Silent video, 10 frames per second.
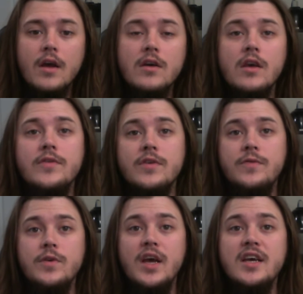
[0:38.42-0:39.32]
Given a
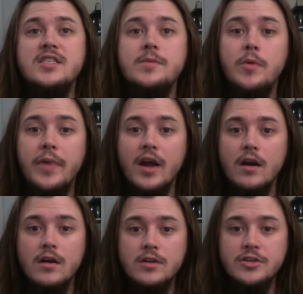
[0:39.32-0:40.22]
few days to
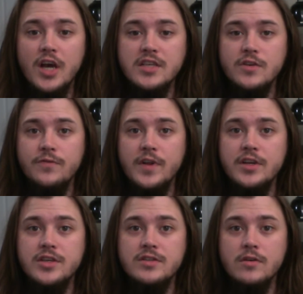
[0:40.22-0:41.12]
prepare, Jostle
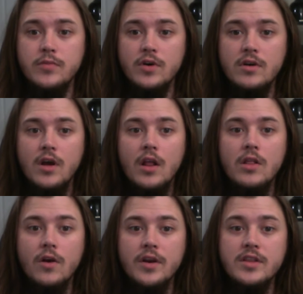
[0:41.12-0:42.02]
finishes her book,
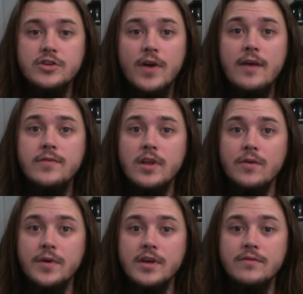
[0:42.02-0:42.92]
Learning the
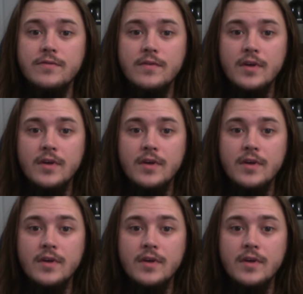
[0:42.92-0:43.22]
Traveling Weave.